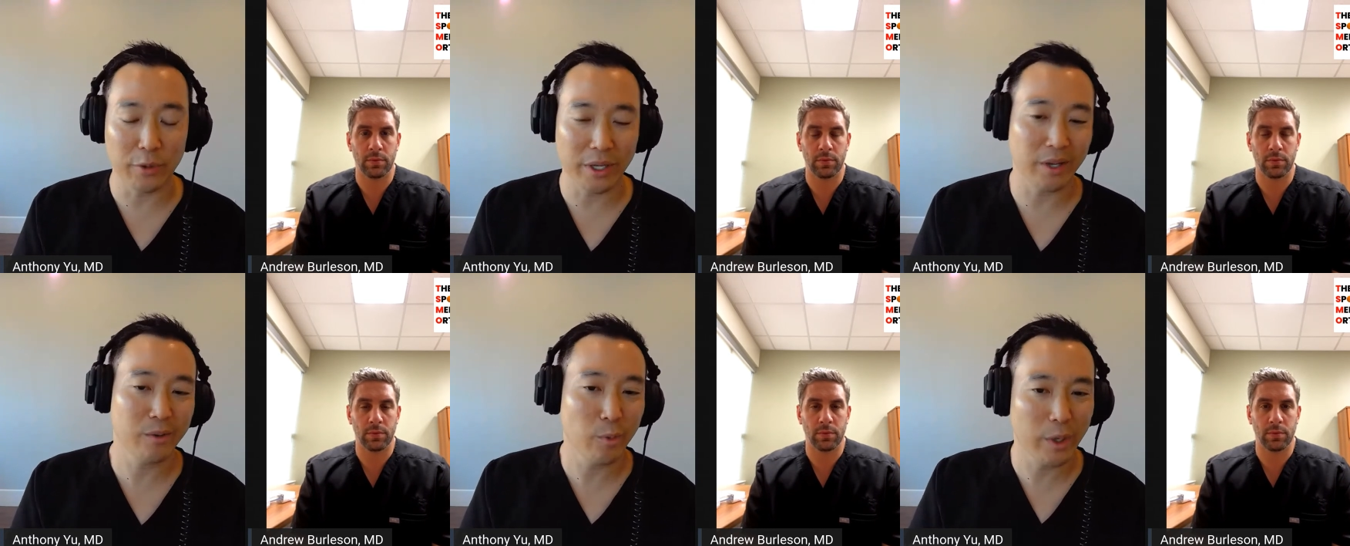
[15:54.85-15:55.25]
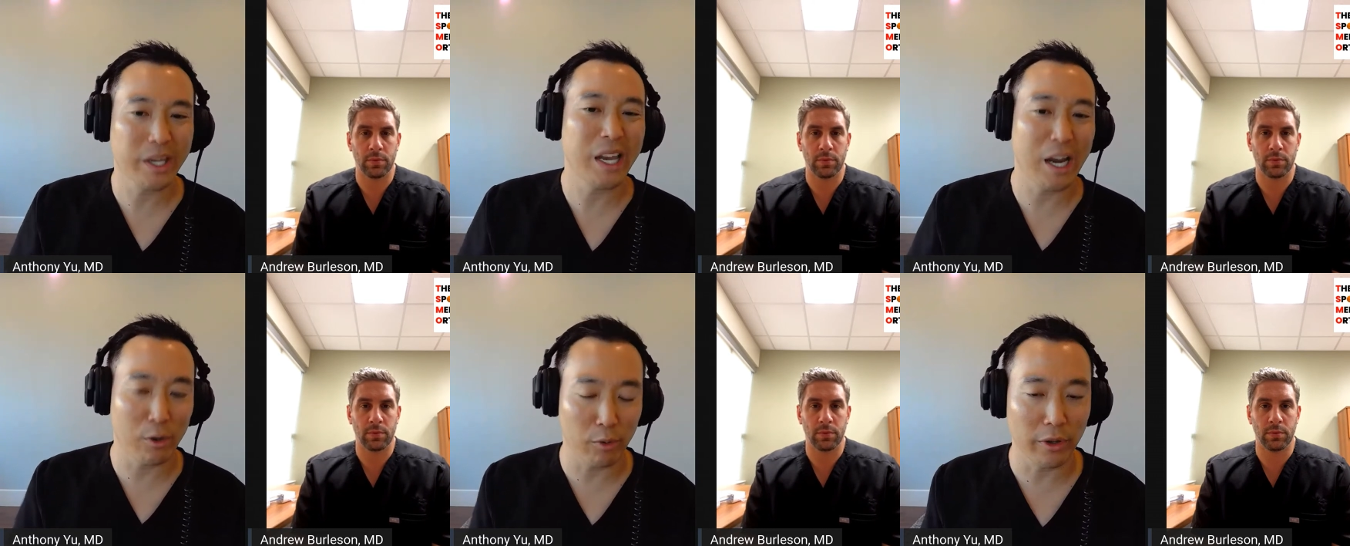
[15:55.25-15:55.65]
Speaker 1: We, we
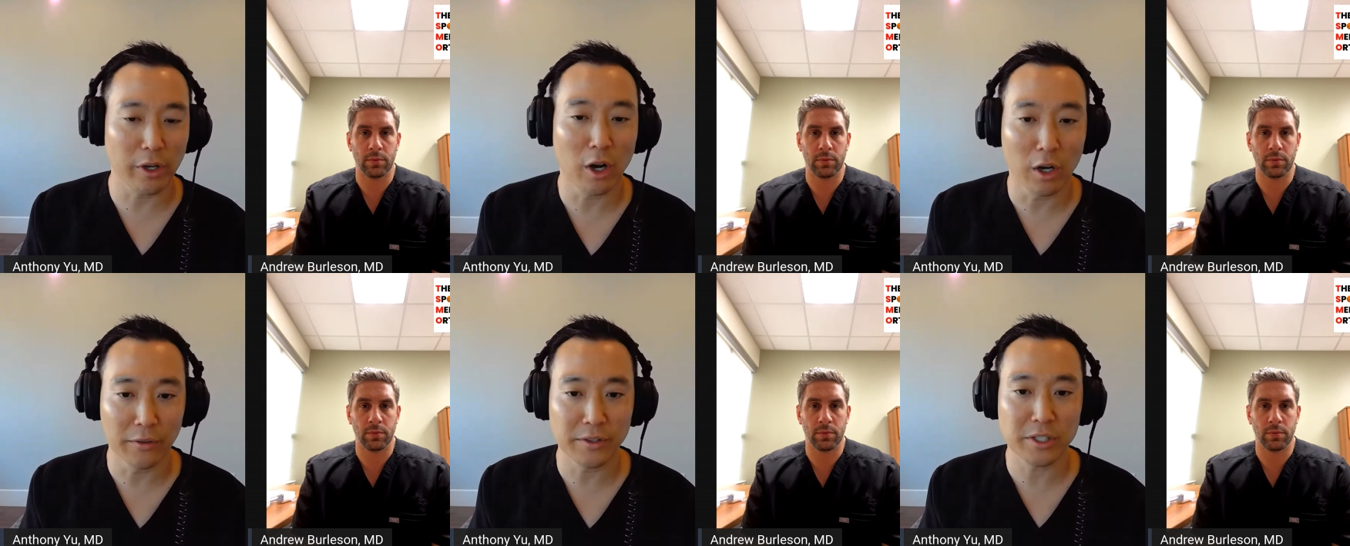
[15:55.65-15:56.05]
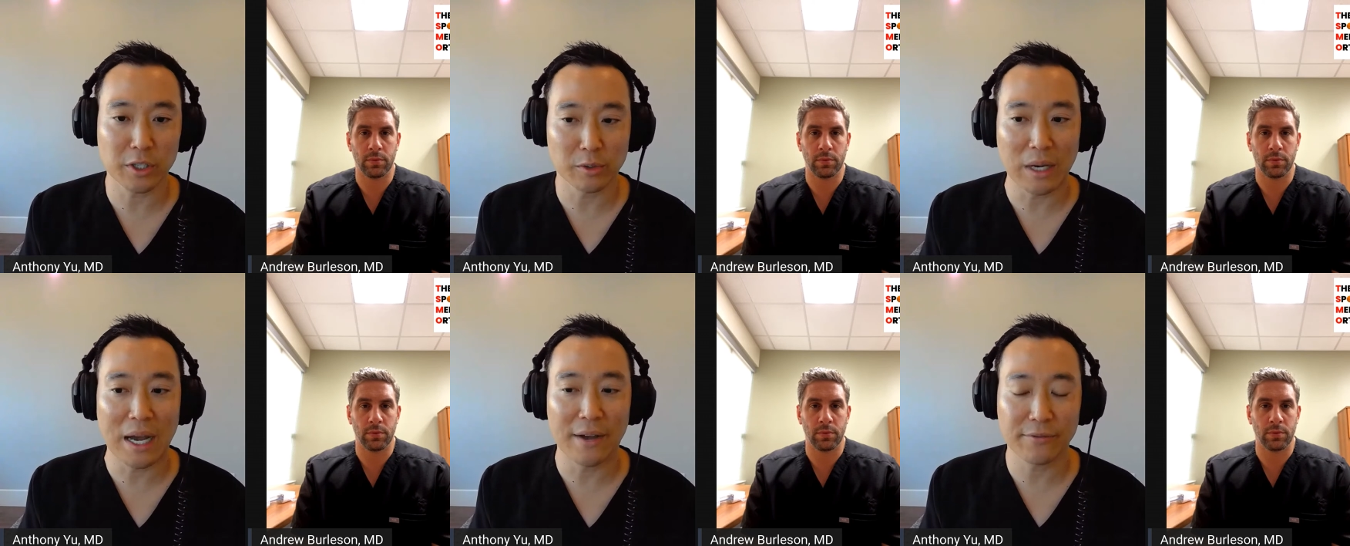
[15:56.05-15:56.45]
can't really harvest the
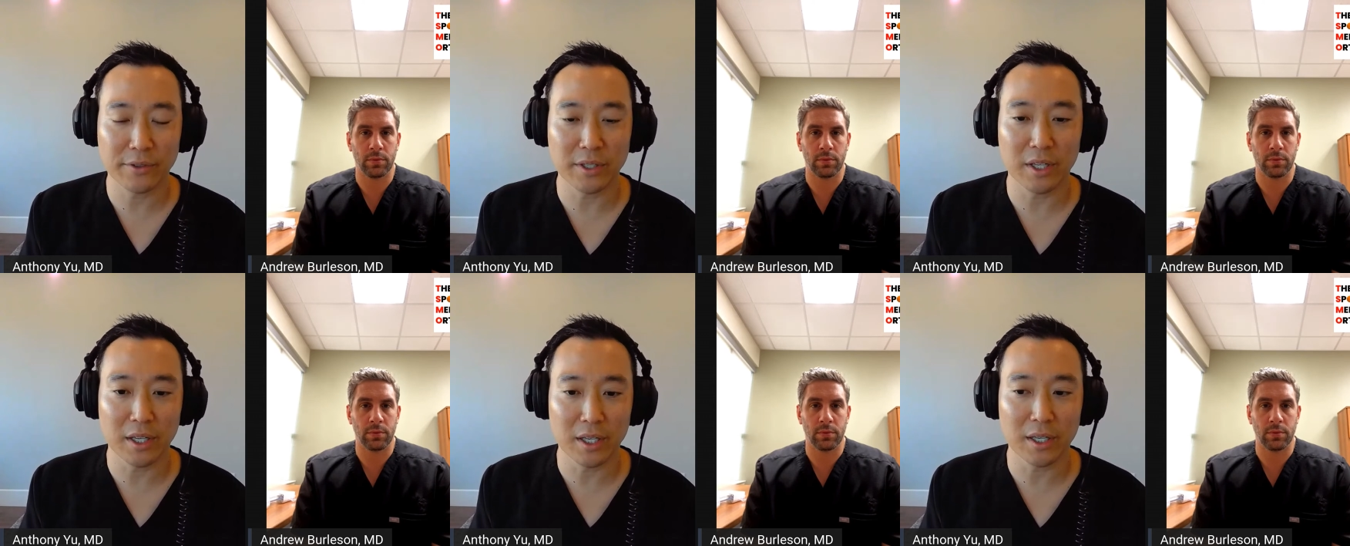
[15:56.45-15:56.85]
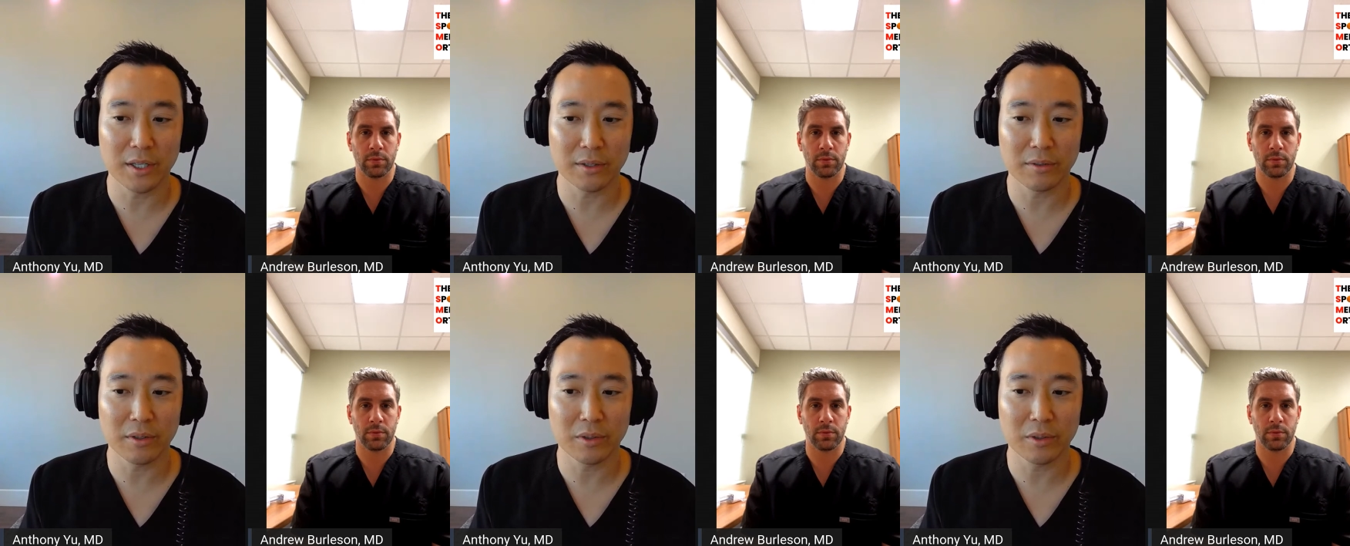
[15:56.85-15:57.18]
graft, uh,